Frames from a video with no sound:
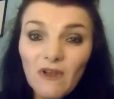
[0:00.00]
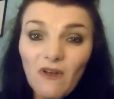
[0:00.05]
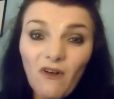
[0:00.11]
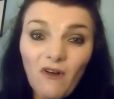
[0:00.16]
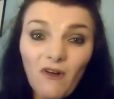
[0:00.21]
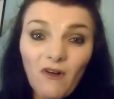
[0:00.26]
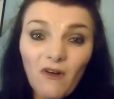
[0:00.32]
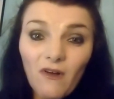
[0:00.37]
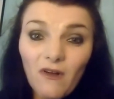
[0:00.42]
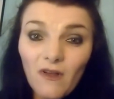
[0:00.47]

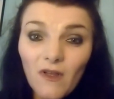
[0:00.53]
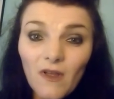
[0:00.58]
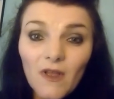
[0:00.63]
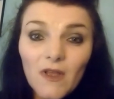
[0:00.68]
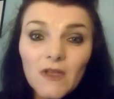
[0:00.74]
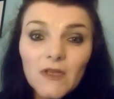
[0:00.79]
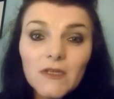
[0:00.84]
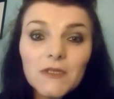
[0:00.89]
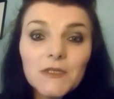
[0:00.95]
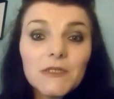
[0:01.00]
are
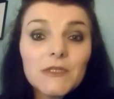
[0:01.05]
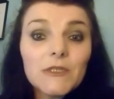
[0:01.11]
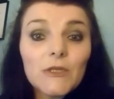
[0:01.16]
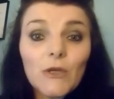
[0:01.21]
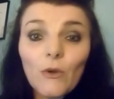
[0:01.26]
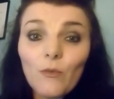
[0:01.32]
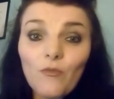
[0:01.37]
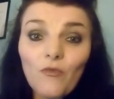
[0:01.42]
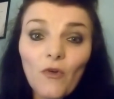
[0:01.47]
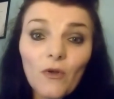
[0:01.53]

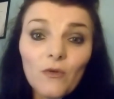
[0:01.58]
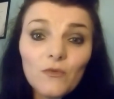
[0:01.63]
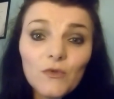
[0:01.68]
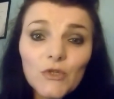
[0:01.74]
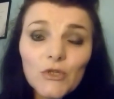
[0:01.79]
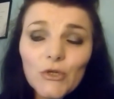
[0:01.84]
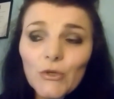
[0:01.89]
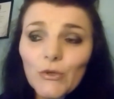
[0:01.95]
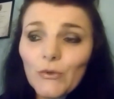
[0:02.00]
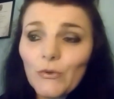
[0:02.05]
so prone
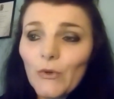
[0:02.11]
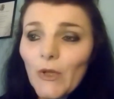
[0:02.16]
to.